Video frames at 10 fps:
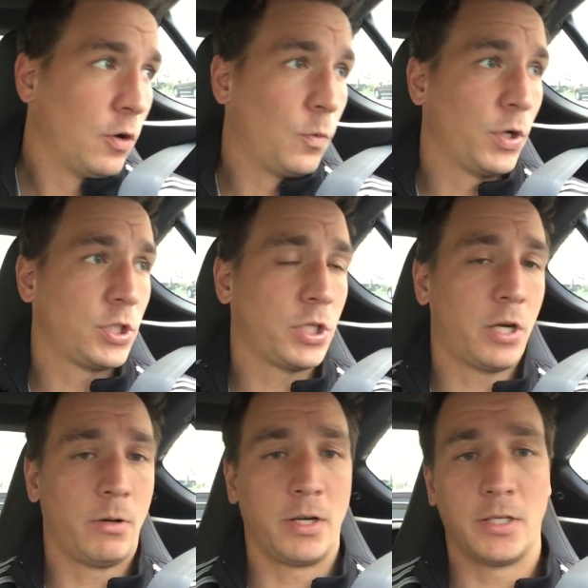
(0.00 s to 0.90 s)
which
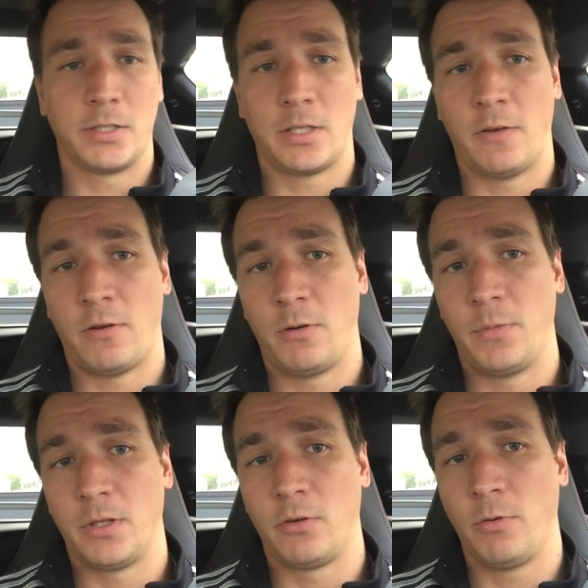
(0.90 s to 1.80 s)
areas are a
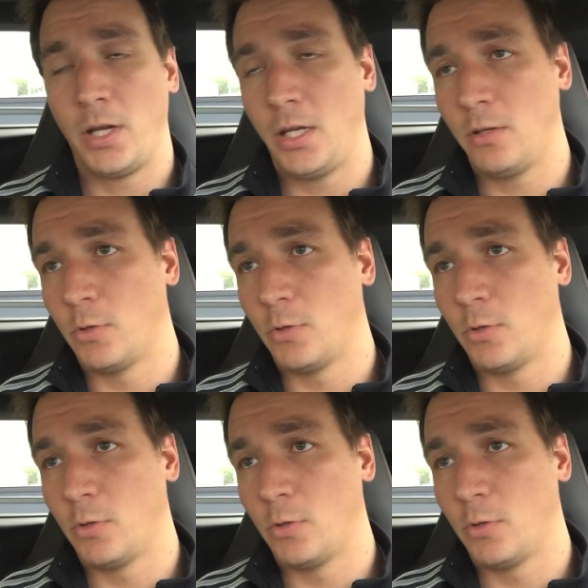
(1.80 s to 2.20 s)
bit green,